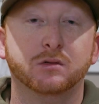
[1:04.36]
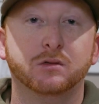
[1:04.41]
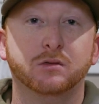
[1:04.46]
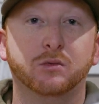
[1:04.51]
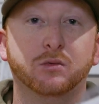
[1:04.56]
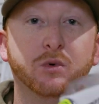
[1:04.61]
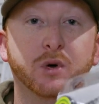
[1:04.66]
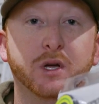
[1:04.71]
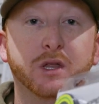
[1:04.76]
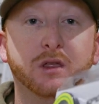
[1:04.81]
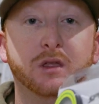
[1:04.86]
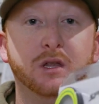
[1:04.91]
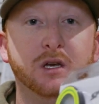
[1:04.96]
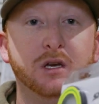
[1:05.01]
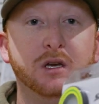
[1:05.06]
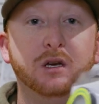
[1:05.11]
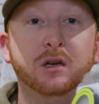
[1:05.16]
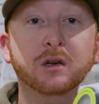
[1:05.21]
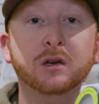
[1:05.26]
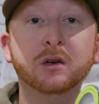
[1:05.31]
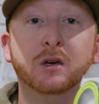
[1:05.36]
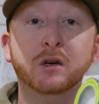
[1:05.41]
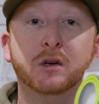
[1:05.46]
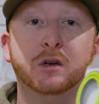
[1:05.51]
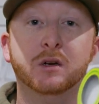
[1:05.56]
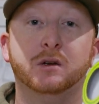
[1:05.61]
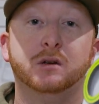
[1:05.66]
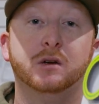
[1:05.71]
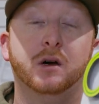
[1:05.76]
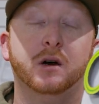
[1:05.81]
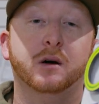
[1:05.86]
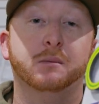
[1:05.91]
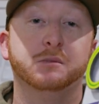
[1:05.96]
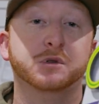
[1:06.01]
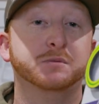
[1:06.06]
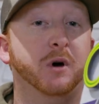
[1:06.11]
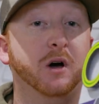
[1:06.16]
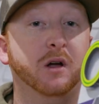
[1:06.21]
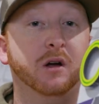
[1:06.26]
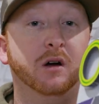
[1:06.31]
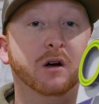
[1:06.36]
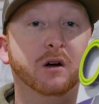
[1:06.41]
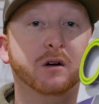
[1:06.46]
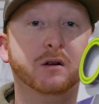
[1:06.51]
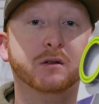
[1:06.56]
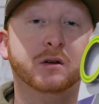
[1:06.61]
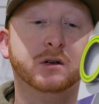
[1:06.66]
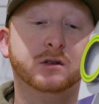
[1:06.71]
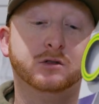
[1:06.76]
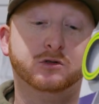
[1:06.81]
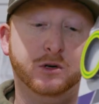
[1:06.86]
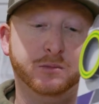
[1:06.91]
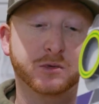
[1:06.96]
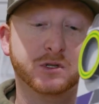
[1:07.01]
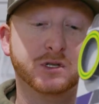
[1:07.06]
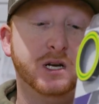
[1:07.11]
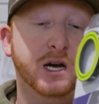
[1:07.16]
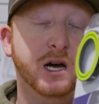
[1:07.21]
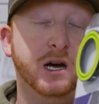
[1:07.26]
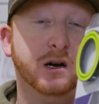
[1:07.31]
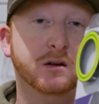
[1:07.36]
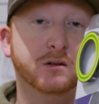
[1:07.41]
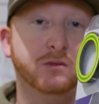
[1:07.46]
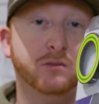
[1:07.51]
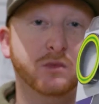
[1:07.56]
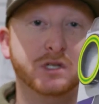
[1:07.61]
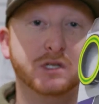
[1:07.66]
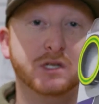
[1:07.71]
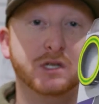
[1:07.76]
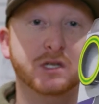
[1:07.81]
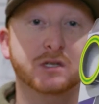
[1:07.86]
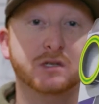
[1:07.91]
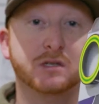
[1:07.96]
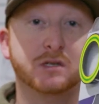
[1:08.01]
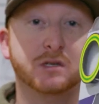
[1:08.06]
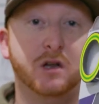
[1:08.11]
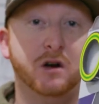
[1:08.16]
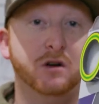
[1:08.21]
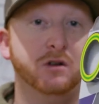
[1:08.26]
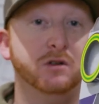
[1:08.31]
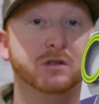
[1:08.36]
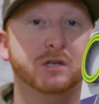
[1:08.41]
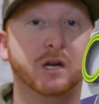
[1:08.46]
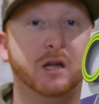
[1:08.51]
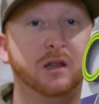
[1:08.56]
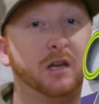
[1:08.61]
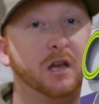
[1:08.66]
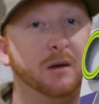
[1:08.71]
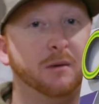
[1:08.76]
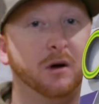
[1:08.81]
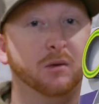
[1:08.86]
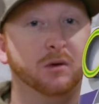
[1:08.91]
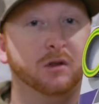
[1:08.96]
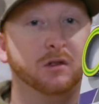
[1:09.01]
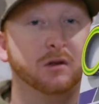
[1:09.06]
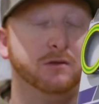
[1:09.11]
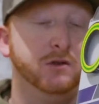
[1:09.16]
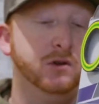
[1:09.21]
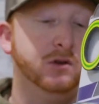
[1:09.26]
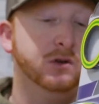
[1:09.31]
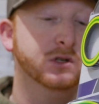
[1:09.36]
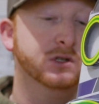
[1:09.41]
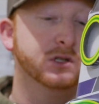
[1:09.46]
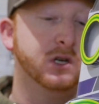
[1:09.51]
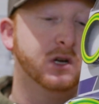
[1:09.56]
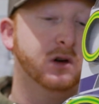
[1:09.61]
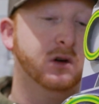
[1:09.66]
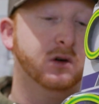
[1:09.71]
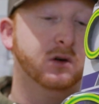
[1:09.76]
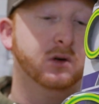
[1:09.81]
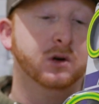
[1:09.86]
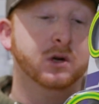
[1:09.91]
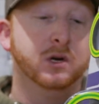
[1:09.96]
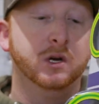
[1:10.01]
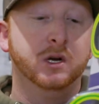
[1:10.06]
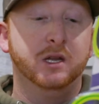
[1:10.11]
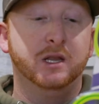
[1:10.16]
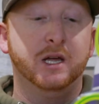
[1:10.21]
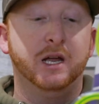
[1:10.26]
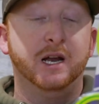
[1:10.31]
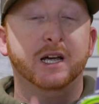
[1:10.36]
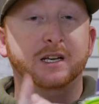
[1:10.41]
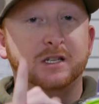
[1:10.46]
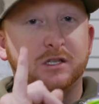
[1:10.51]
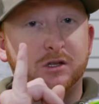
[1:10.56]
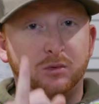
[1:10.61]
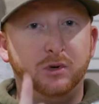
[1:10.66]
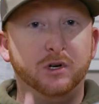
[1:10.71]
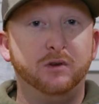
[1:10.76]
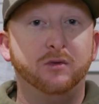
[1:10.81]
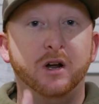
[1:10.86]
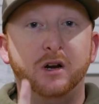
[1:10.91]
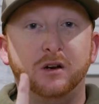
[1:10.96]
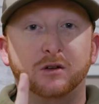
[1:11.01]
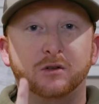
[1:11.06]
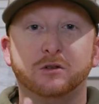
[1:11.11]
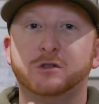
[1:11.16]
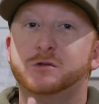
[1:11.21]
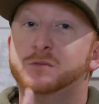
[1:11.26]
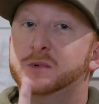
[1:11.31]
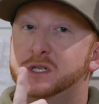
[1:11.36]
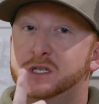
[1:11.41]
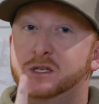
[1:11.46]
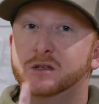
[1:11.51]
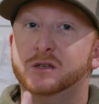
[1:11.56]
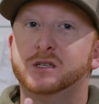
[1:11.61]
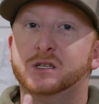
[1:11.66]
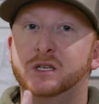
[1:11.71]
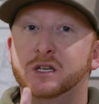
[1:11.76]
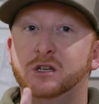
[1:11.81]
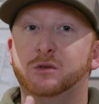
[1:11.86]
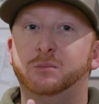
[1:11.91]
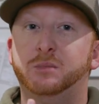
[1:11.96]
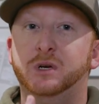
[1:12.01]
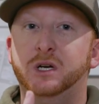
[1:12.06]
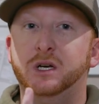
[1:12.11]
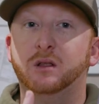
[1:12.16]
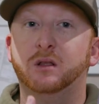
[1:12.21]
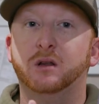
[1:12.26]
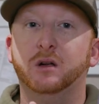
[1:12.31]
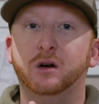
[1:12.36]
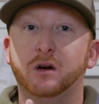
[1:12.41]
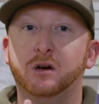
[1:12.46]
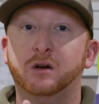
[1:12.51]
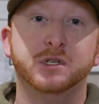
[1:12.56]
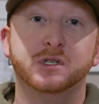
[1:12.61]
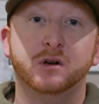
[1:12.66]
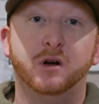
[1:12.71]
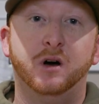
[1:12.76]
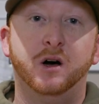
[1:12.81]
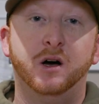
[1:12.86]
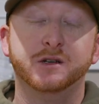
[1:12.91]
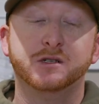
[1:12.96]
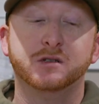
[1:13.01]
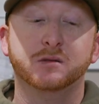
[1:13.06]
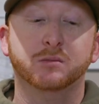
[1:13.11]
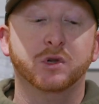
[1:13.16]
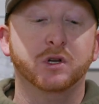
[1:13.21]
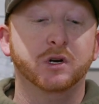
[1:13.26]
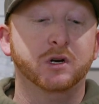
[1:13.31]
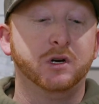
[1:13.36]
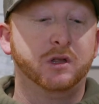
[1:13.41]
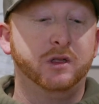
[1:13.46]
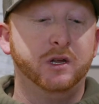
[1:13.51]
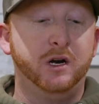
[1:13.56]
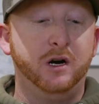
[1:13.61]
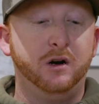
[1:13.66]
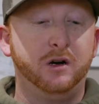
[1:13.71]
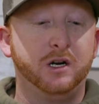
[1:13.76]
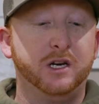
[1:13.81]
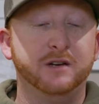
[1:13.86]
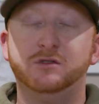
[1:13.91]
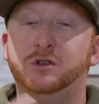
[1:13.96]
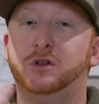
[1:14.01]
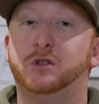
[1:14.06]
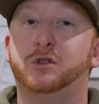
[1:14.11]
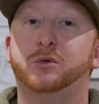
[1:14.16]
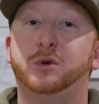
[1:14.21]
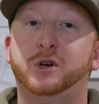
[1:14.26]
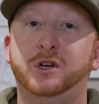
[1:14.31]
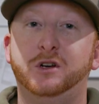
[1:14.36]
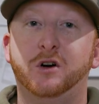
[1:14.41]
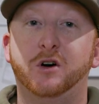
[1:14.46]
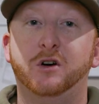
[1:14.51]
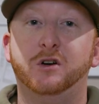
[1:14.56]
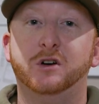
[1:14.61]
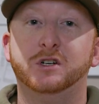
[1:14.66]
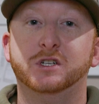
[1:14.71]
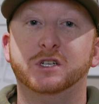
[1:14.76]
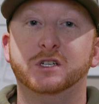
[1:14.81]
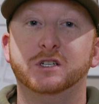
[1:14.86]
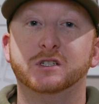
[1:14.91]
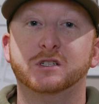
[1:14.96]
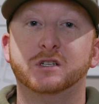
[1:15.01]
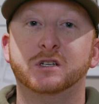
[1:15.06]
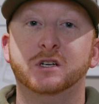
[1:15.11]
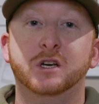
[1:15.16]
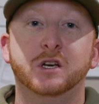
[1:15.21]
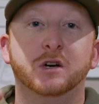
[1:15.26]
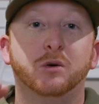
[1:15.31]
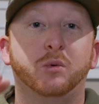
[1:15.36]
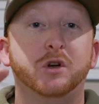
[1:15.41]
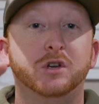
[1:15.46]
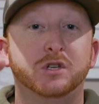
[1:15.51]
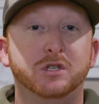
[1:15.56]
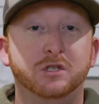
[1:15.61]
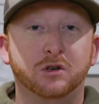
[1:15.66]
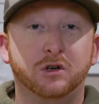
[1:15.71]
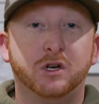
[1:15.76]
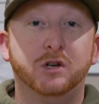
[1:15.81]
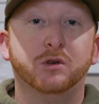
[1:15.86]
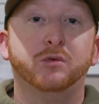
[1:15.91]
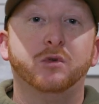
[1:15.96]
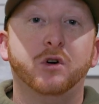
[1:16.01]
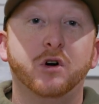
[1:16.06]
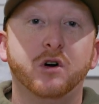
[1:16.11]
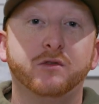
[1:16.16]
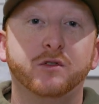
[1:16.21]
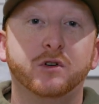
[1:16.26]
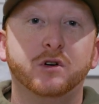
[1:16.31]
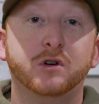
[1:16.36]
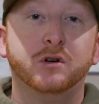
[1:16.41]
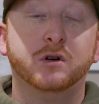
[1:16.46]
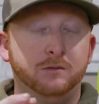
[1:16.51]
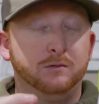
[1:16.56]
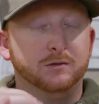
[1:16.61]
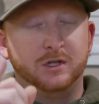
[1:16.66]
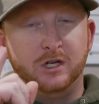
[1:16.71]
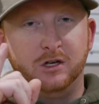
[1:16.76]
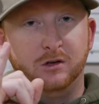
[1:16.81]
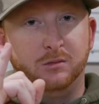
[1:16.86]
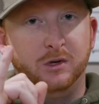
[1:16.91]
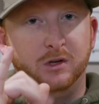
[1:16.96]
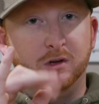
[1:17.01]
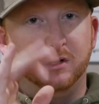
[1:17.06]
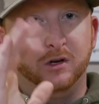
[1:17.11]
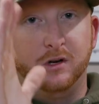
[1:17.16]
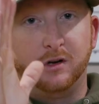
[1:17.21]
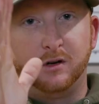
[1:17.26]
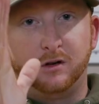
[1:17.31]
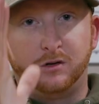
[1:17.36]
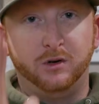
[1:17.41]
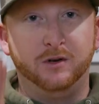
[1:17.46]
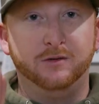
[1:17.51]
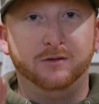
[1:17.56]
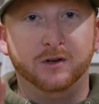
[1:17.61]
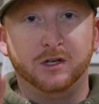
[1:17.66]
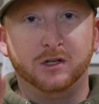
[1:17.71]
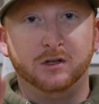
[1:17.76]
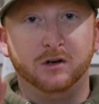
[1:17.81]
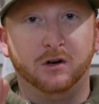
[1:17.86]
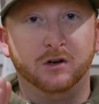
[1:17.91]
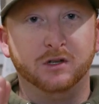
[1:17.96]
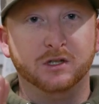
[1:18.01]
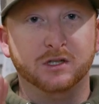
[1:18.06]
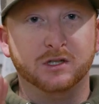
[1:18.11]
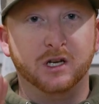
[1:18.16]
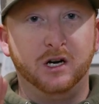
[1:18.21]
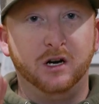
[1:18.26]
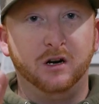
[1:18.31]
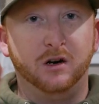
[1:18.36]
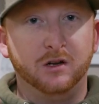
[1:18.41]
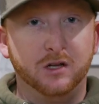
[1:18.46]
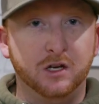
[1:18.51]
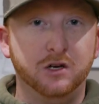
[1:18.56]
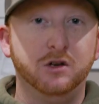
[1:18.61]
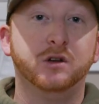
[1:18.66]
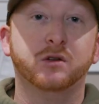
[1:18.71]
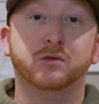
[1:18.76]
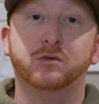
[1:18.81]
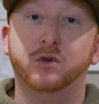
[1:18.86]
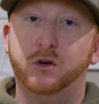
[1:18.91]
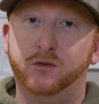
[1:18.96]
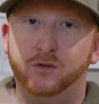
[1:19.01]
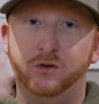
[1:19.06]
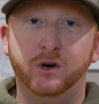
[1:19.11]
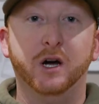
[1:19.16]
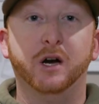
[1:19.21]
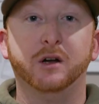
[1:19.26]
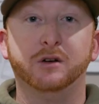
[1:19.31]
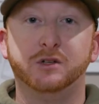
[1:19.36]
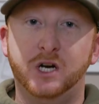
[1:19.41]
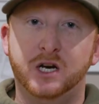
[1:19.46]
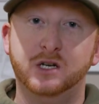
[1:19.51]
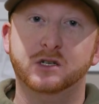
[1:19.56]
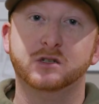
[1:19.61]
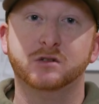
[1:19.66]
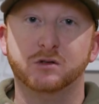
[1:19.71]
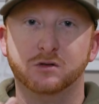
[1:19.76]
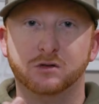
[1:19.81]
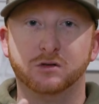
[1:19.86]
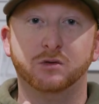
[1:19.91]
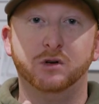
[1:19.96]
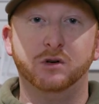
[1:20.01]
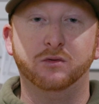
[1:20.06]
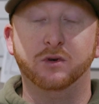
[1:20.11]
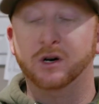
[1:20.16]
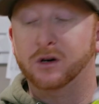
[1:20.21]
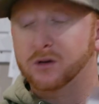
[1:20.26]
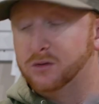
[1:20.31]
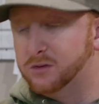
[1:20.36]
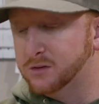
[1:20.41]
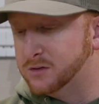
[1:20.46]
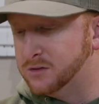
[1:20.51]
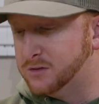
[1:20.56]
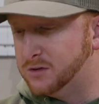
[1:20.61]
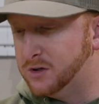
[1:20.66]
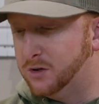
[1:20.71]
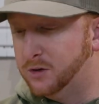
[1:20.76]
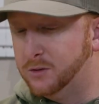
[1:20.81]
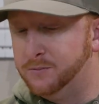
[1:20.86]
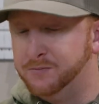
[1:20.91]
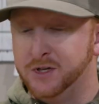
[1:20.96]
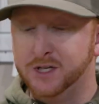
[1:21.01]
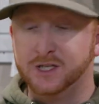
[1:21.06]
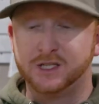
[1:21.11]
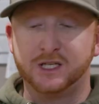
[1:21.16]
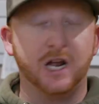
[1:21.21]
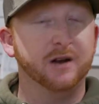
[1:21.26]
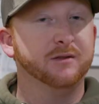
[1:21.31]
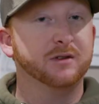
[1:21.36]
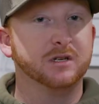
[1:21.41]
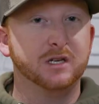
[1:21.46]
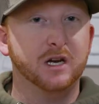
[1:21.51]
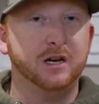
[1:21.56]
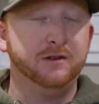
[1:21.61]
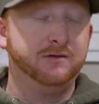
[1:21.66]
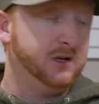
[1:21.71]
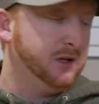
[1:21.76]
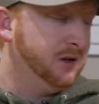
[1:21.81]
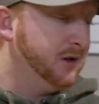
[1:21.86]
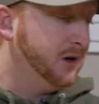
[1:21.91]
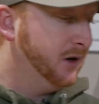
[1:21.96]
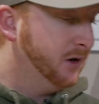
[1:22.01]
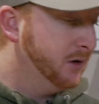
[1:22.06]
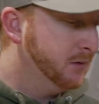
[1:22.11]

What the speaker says: with the Spot Hog triple stack, which is their new sight they came out with a few years ago that has 3 reticles but still a single pin look. It's an awesome look there, gives you 3 yardages where you still could rover, single pin look, 3 fixed yardages there, and then you can rover out, changes those 3 reticles. So it's kind of a safety there.